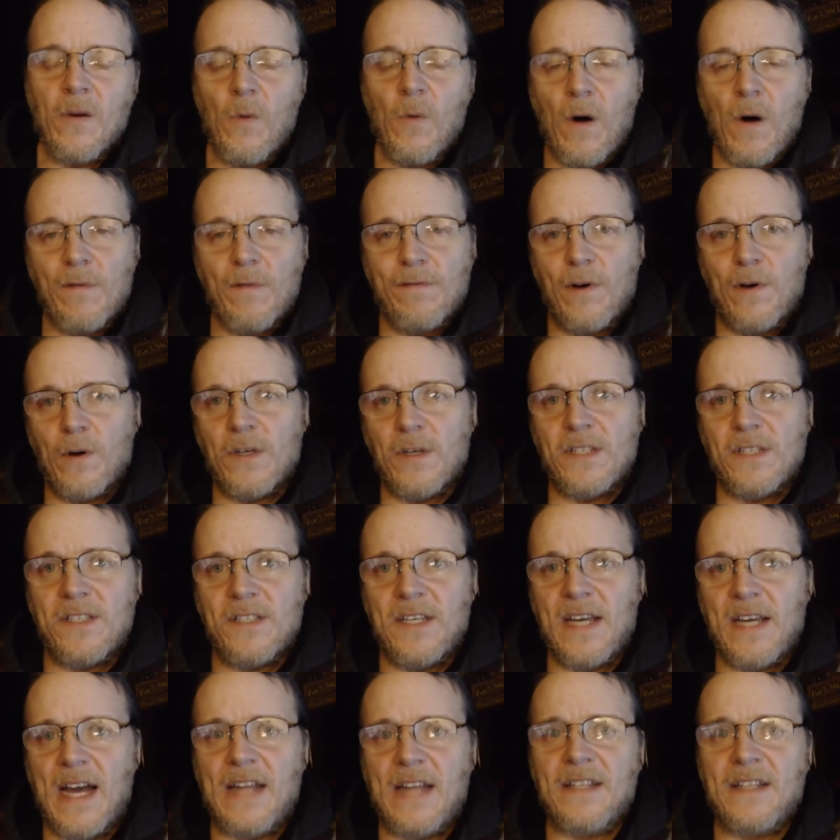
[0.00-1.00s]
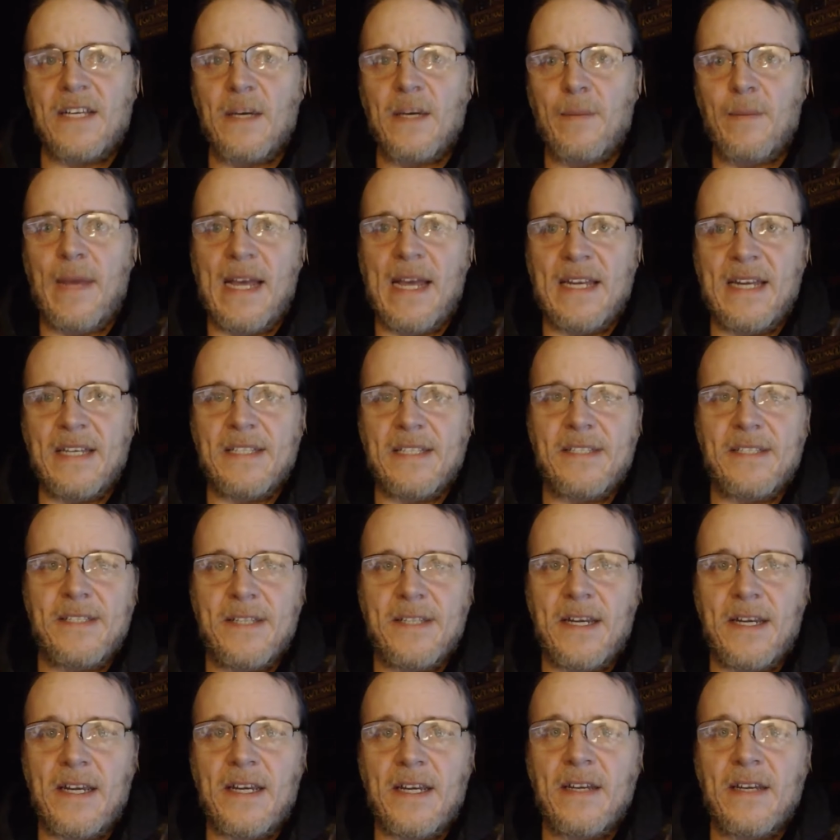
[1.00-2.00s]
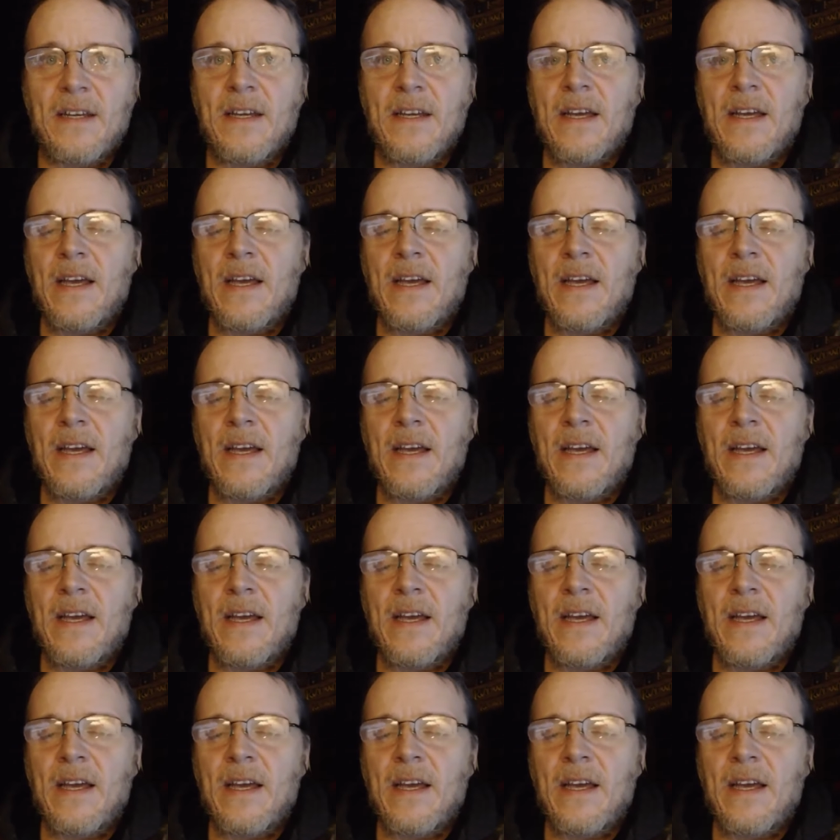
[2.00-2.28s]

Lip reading: while focusing on Command at Sea,